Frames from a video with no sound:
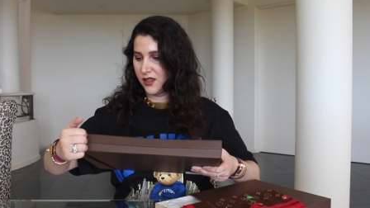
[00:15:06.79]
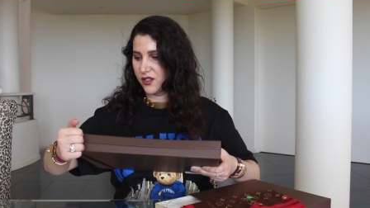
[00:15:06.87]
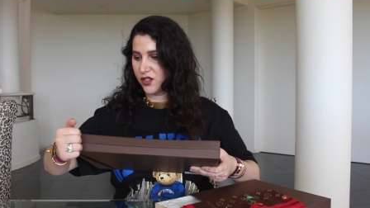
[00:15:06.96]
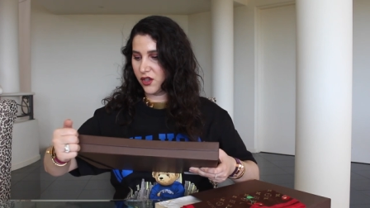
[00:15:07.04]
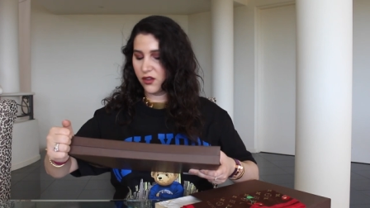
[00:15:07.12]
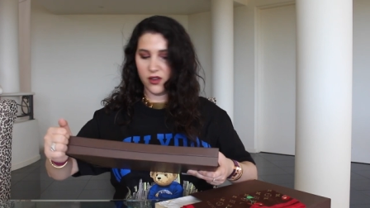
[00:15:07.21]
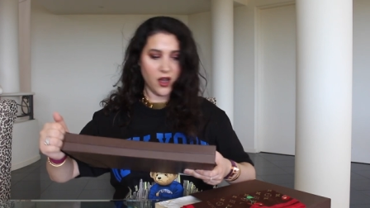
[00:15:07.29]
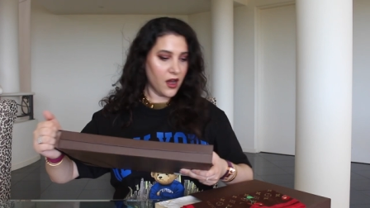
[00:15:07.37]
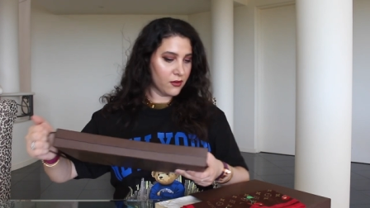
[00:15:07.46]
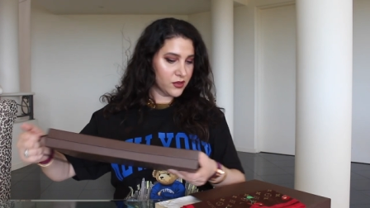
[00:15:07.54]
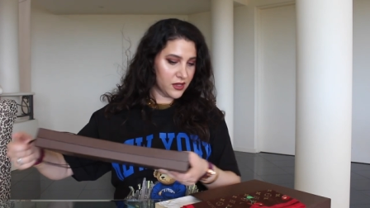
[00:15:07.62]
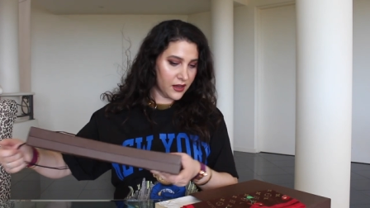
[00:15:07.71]
So
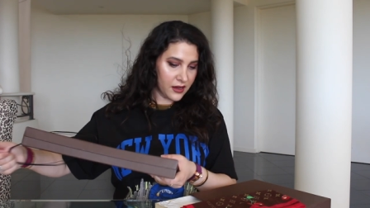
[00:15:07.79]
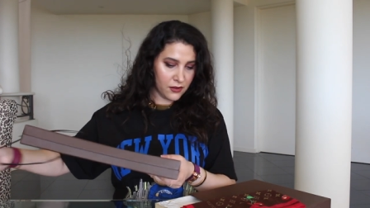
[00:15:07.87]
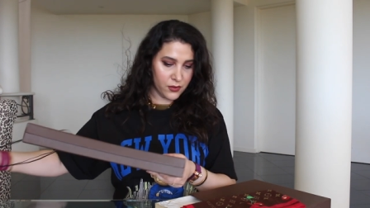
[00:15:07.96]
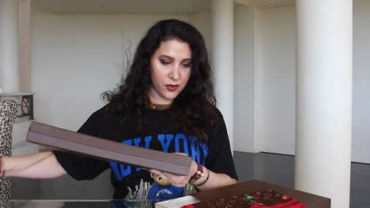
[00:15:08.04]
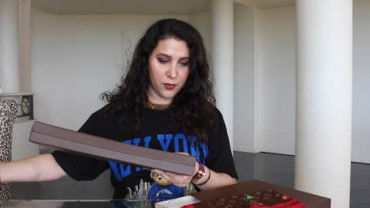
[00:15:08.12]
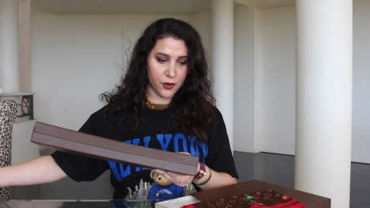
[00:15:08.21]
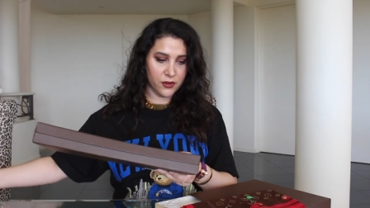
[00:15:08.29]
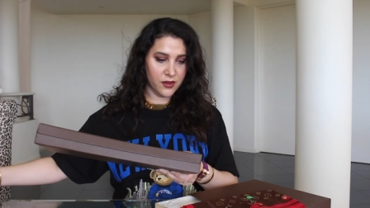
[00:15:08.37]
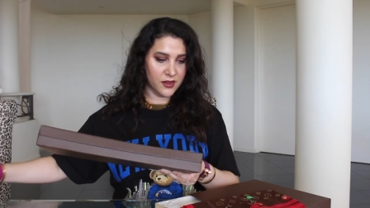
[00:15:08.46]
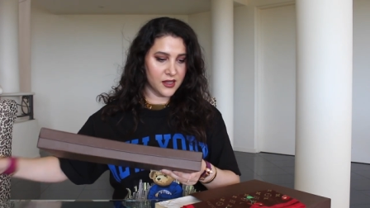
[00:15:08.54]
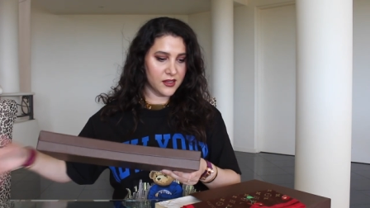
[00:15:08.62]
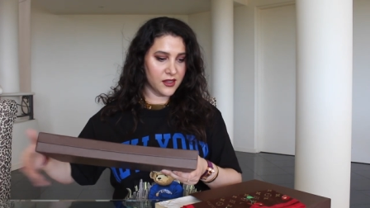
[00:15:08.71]
I was lucky with both
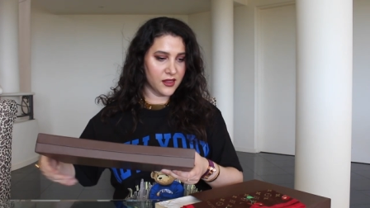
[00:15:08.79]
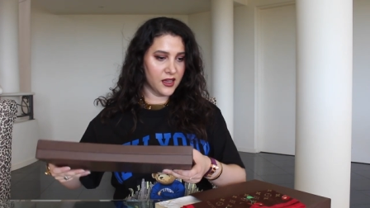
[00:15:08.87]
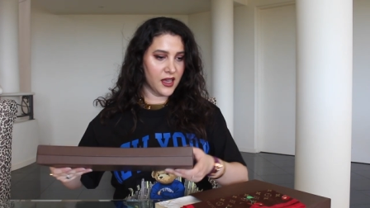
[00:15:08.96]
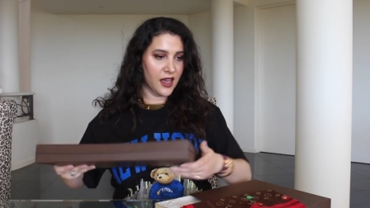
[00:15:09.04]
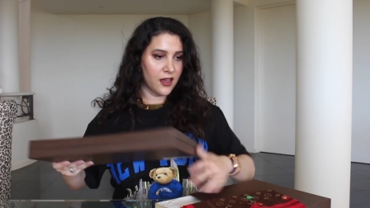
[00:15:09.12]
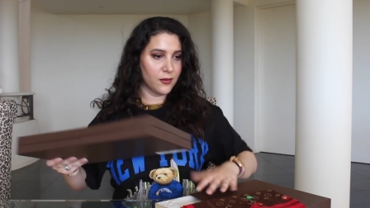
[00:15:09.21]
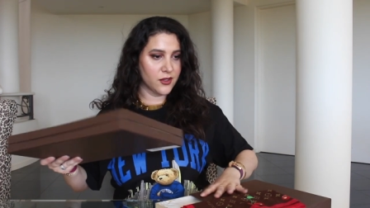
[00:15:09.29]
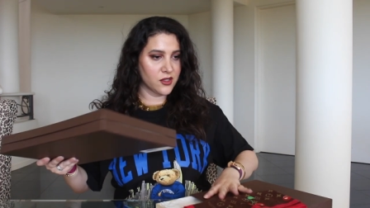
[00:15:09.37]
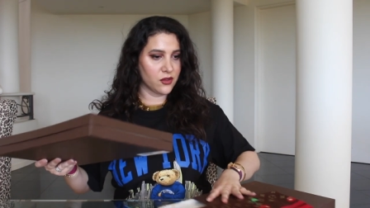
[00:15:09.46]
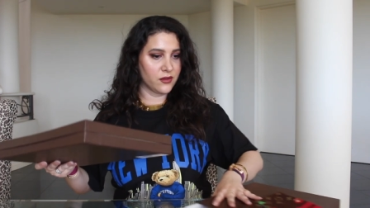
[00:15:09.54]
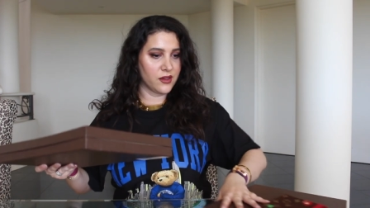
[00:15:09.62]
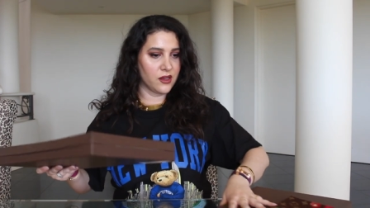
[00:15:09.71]
of these that they came in
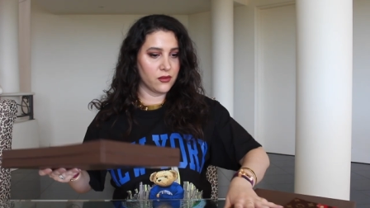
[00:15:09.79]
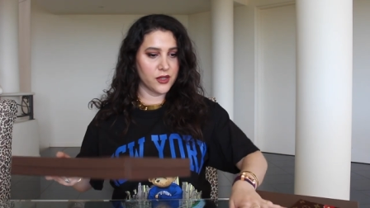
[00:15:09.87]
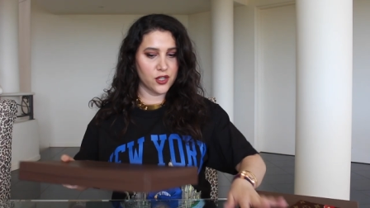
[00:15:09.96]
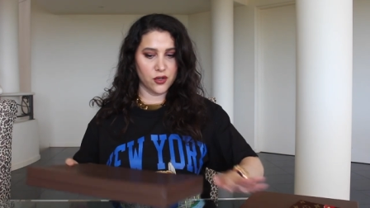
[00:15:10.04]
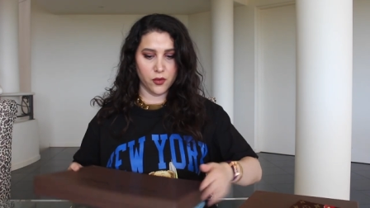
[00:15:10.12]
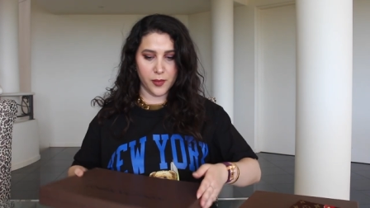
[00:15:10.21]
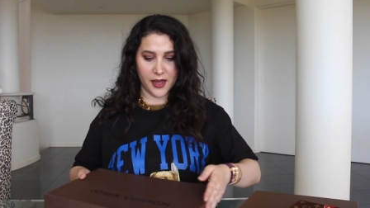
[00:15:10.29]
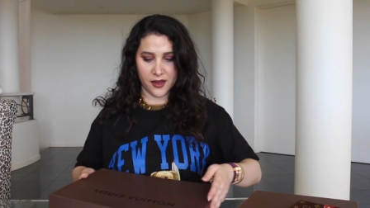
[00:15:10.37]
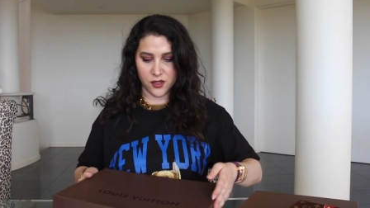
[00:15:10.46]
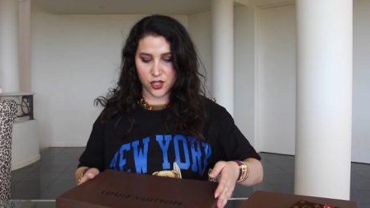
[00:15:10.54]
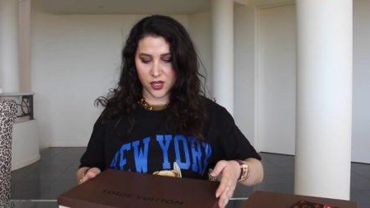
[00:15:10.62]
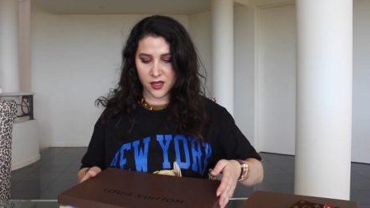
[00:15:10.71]
sort of the original
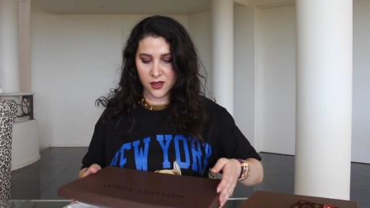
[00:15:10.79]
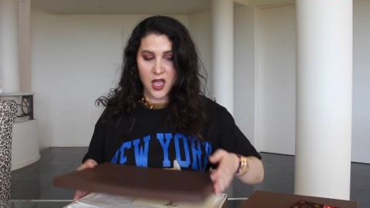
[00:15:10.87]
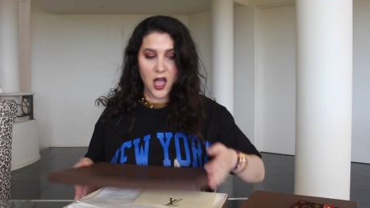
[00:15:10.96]
packaging.